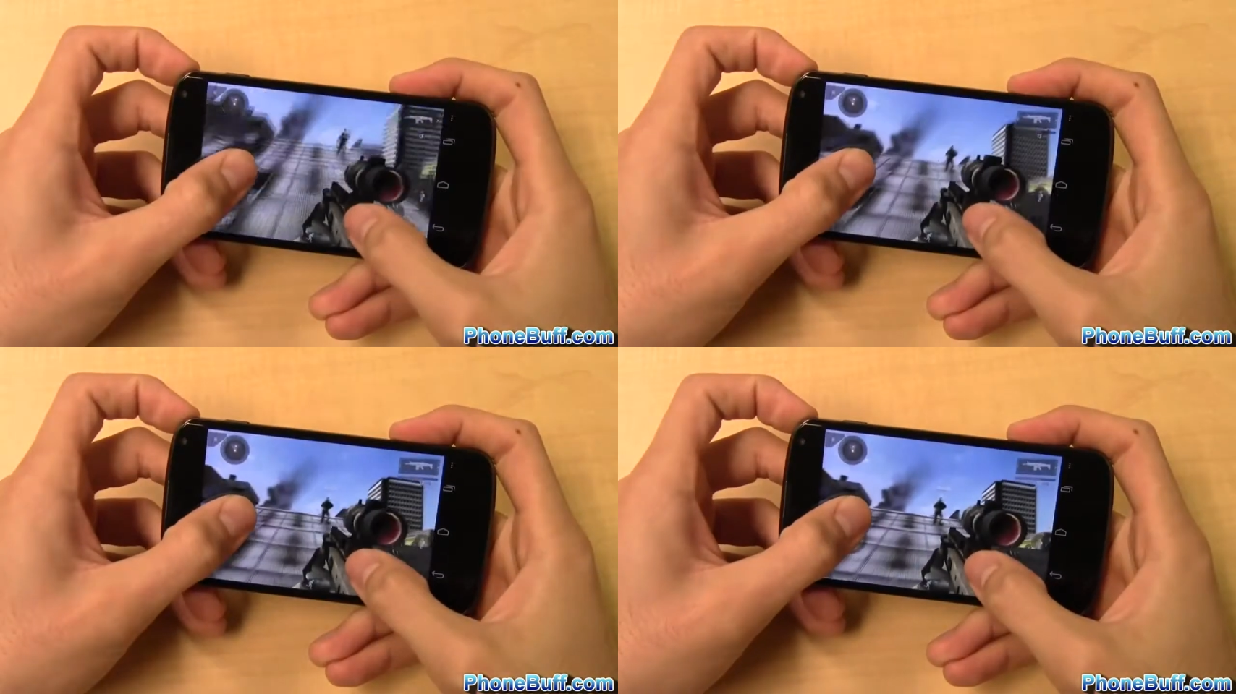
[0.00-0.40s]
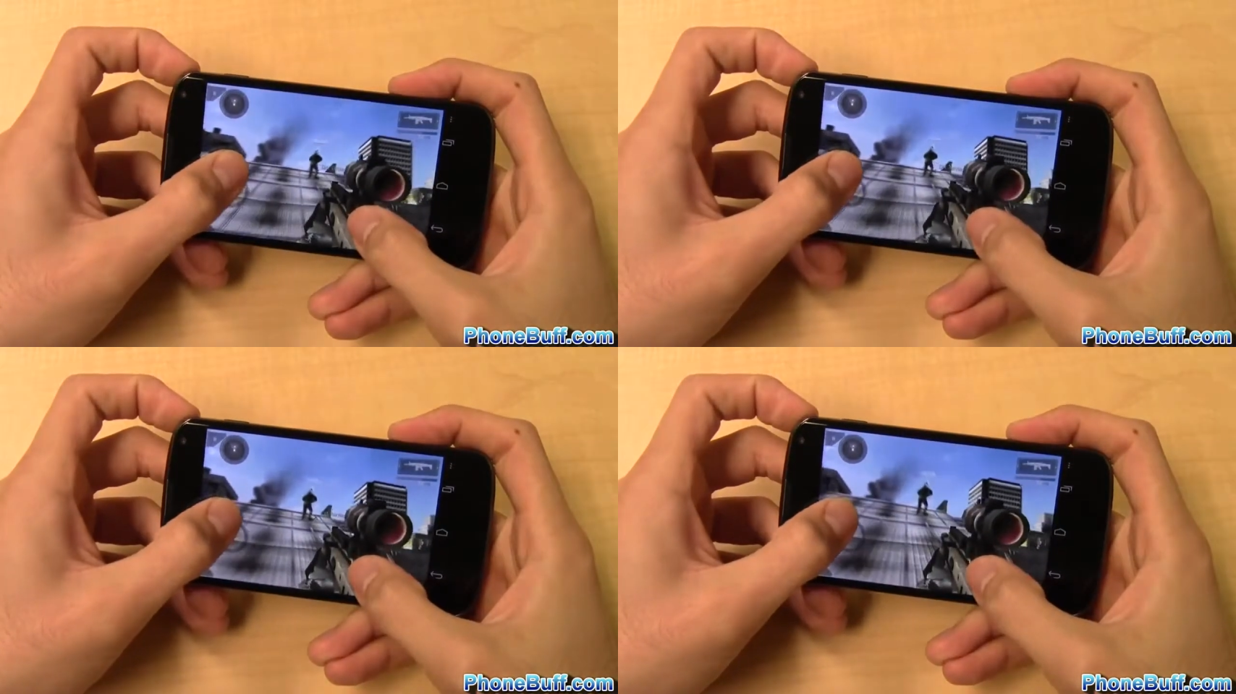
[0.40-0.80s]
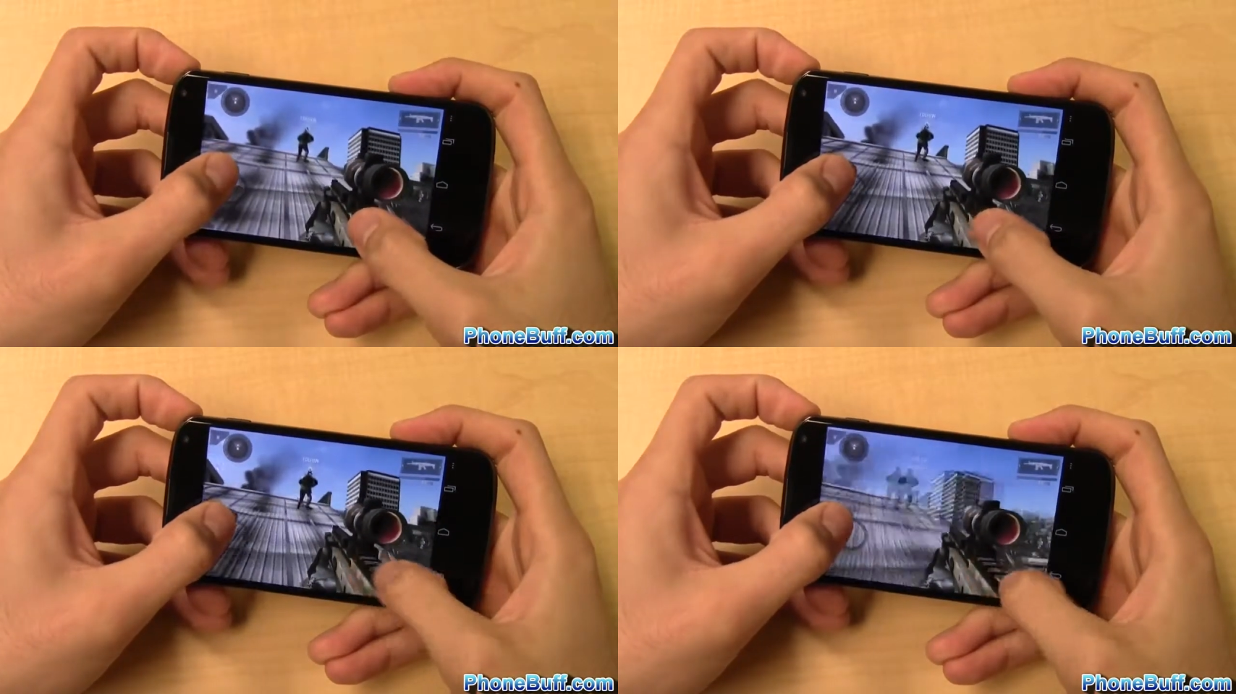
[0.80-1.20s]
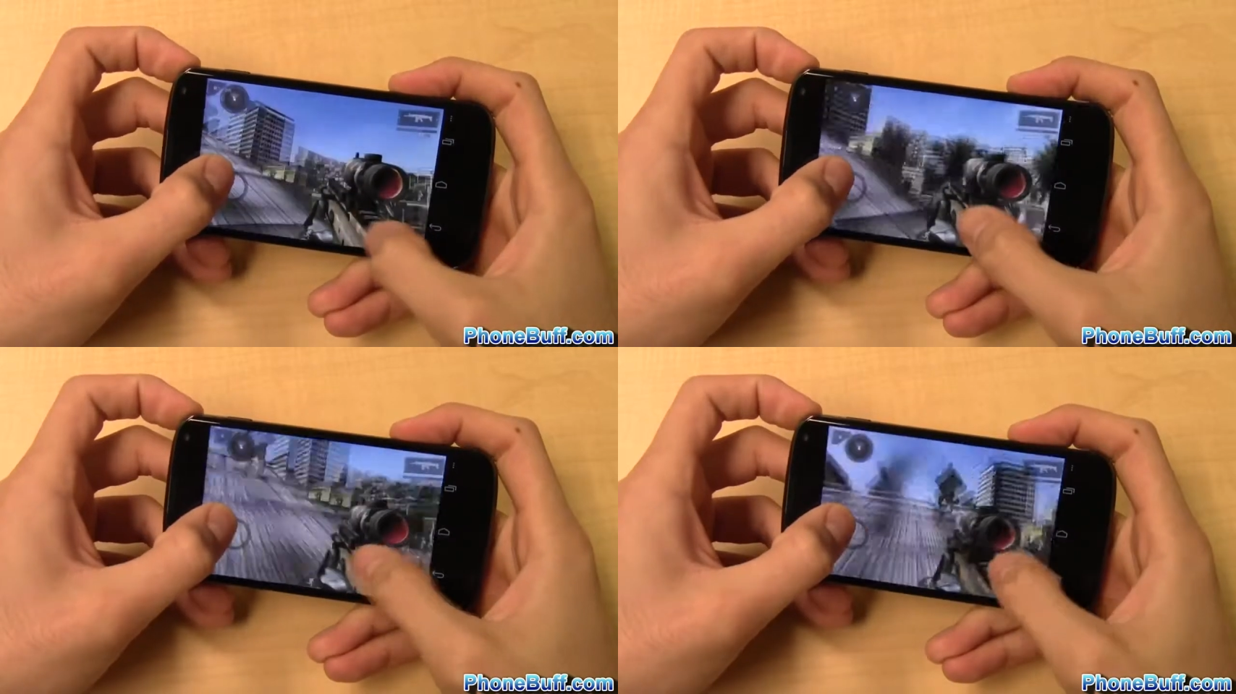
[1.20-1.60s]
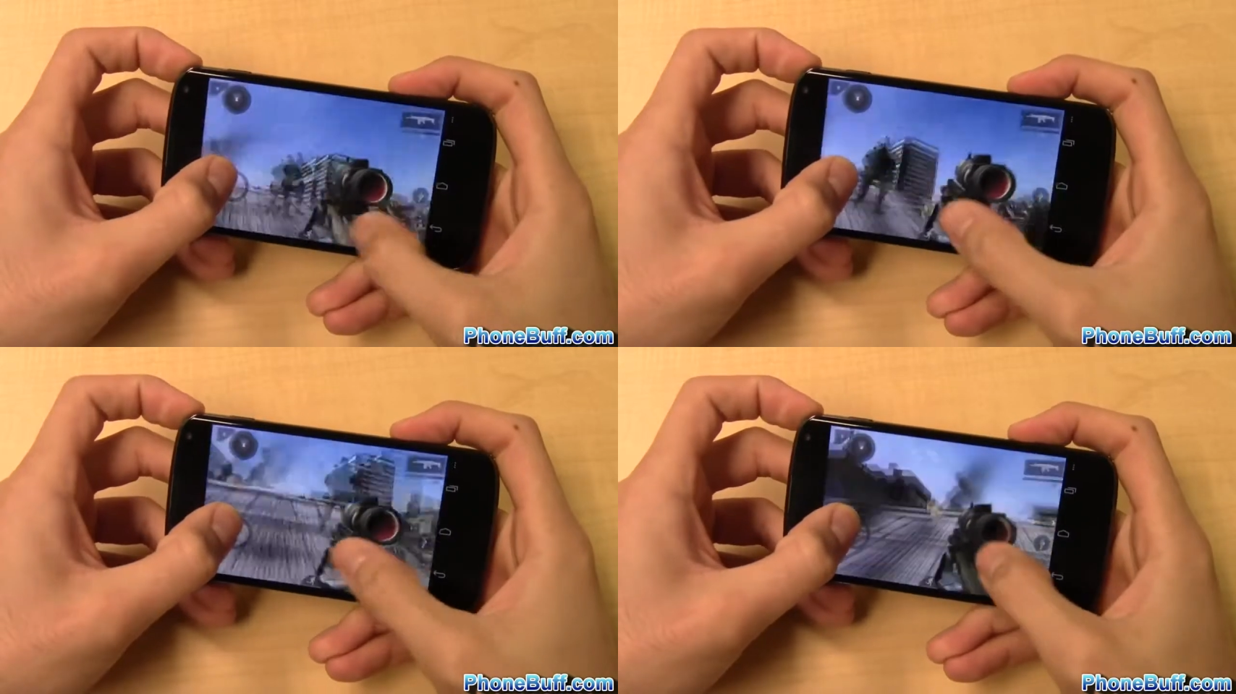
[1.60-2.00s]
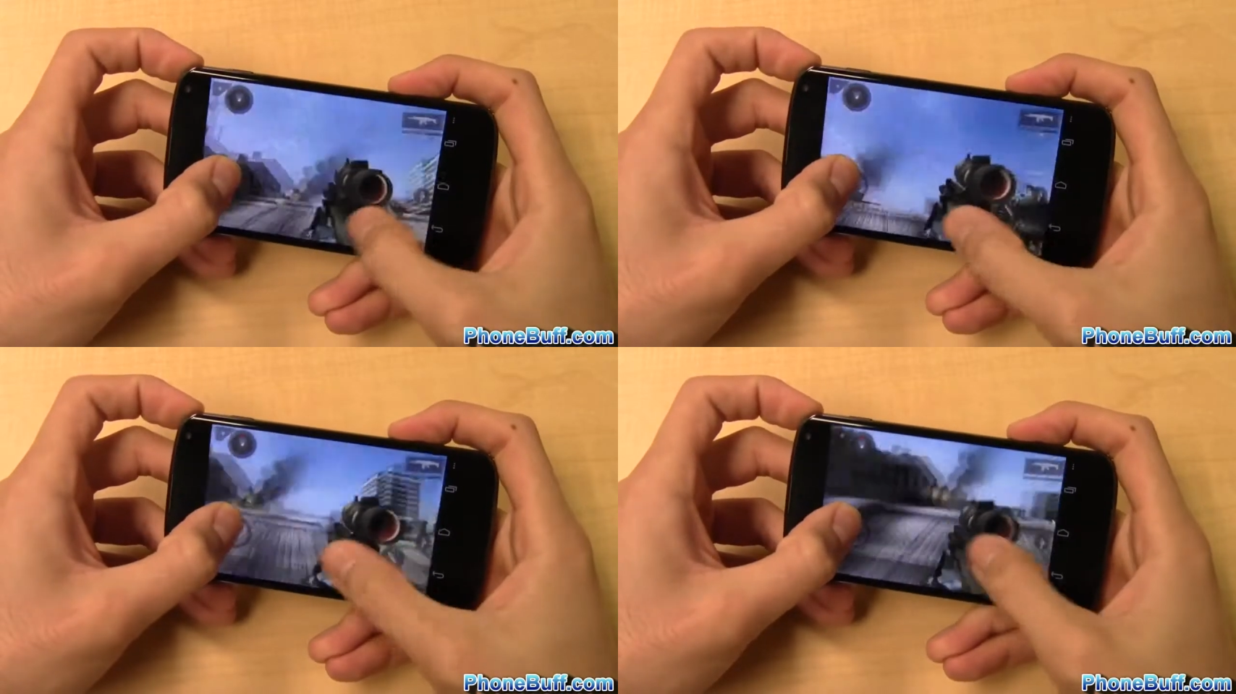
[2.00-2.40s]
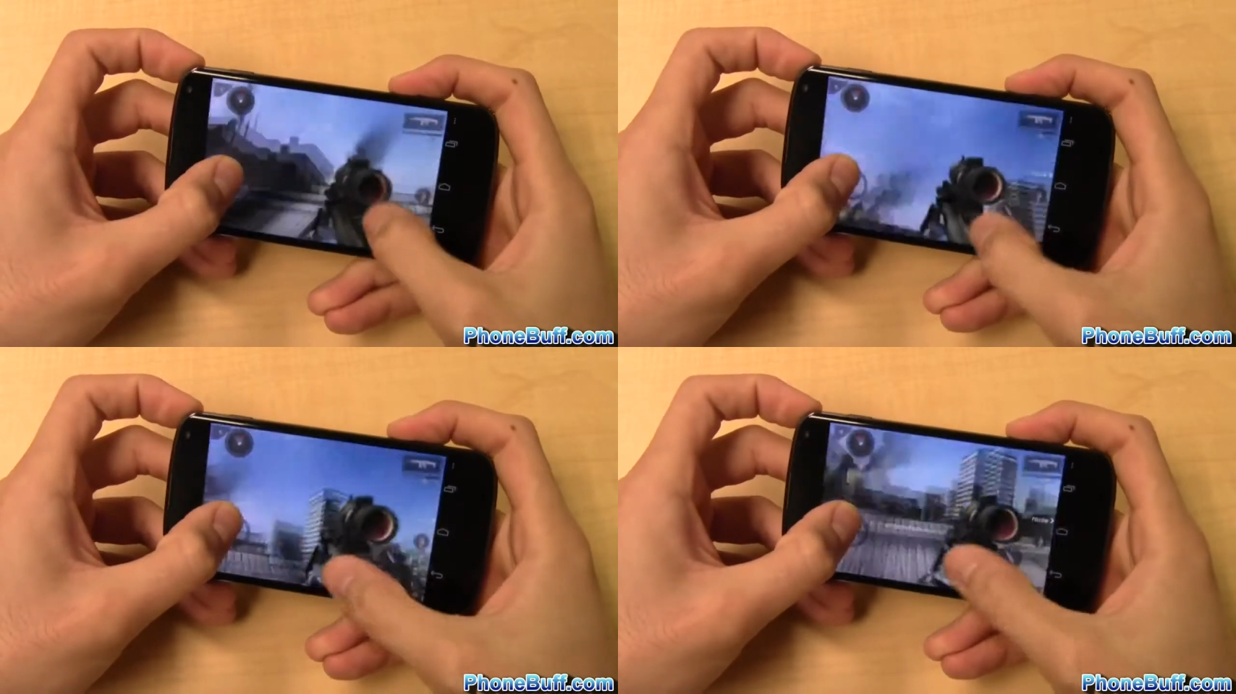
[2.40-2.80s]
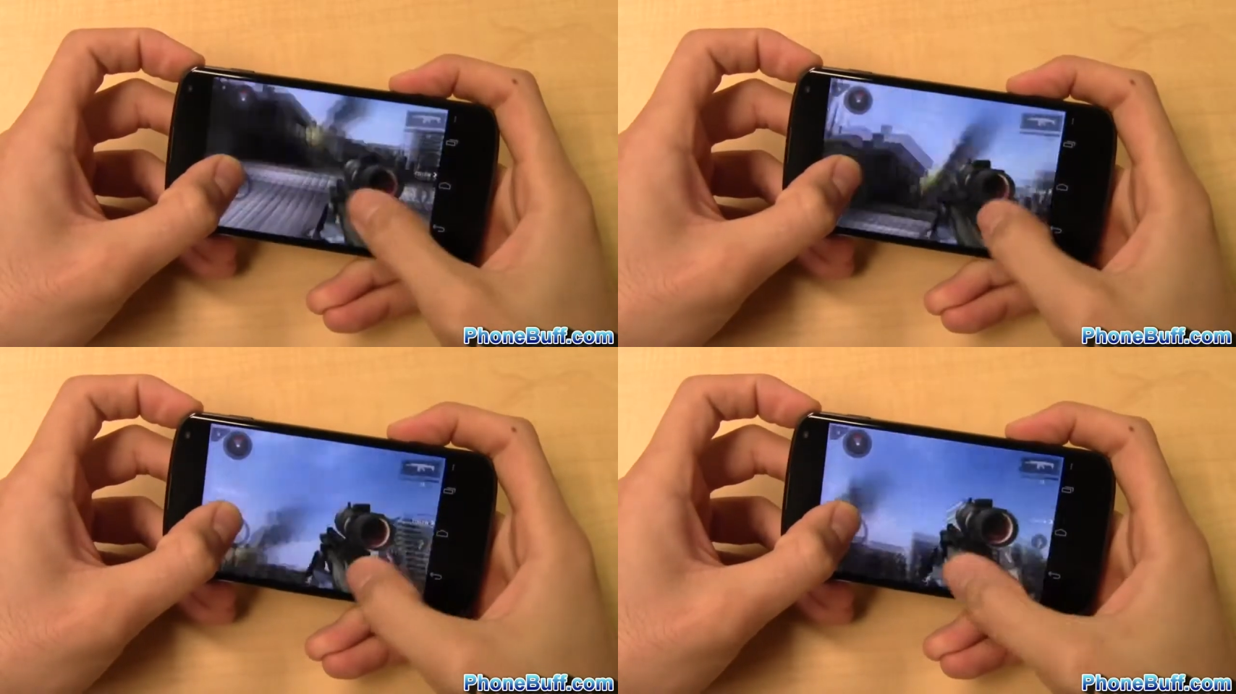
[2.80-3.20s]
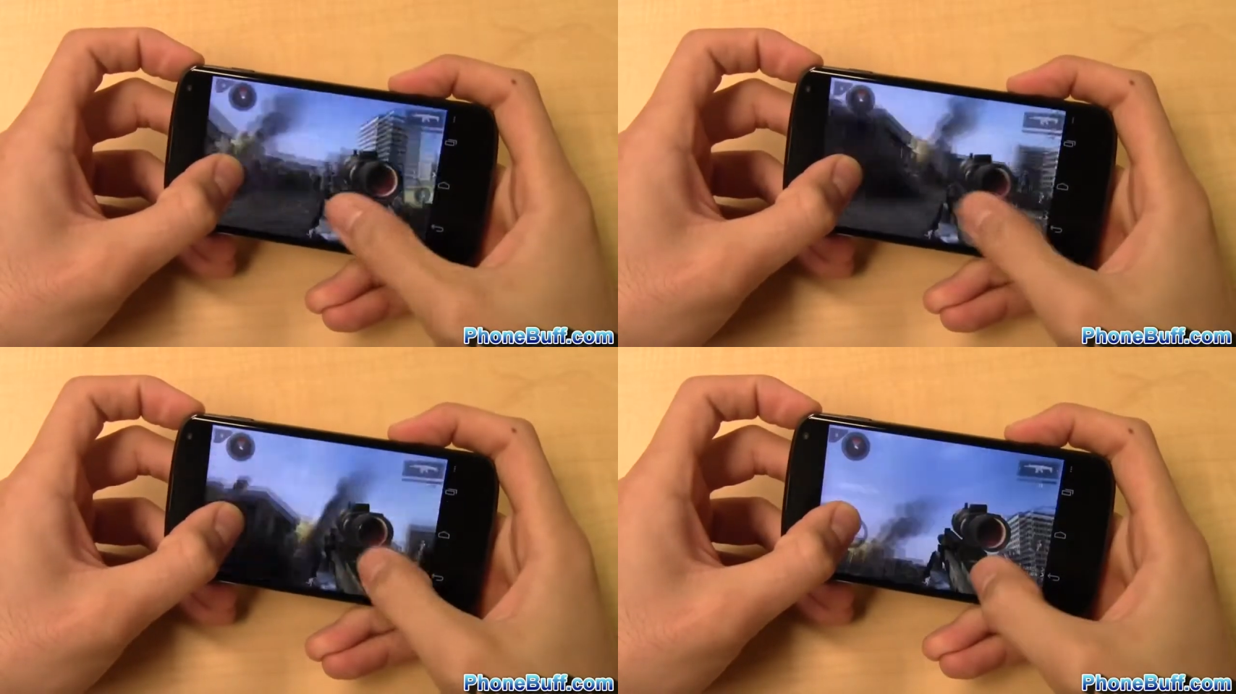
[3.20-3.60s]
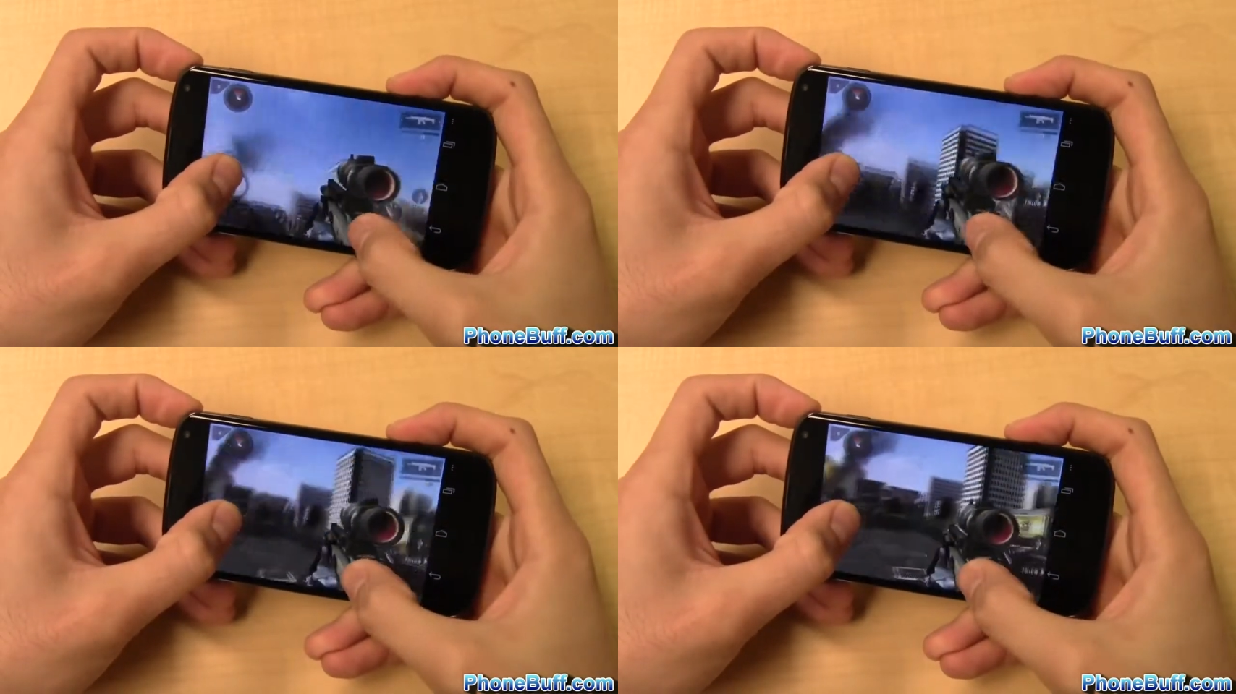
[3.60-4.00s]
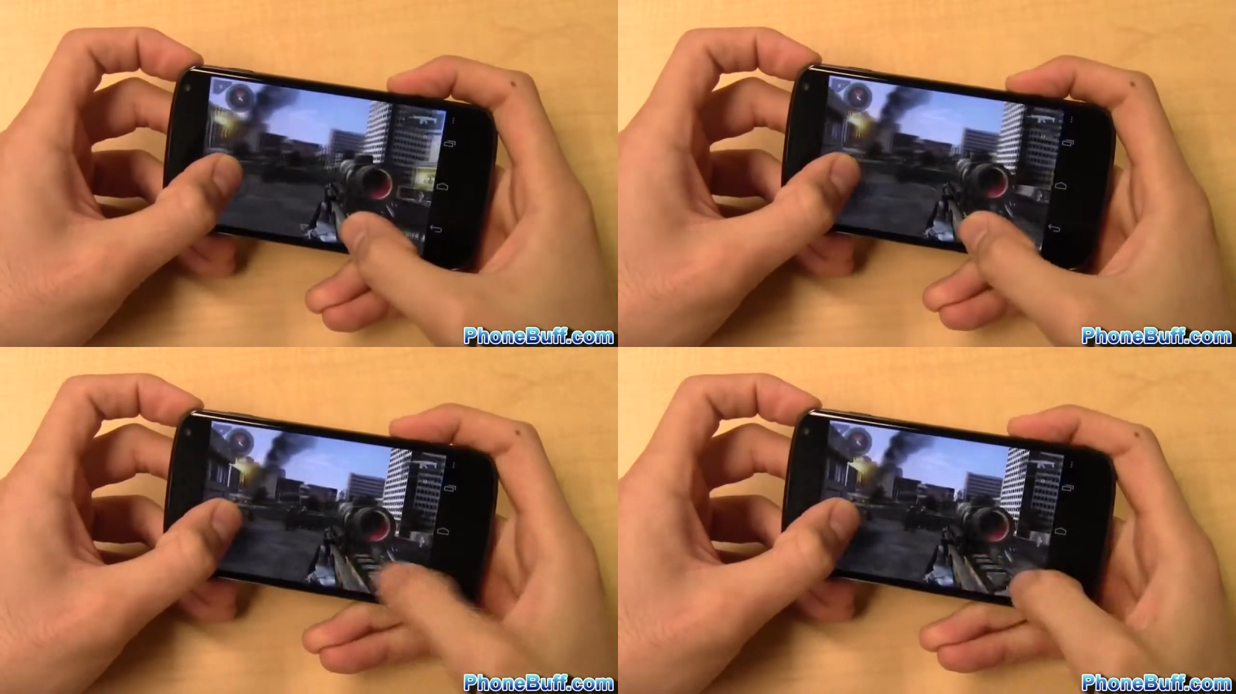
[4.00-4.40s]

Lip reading: [unreadable: no face in view]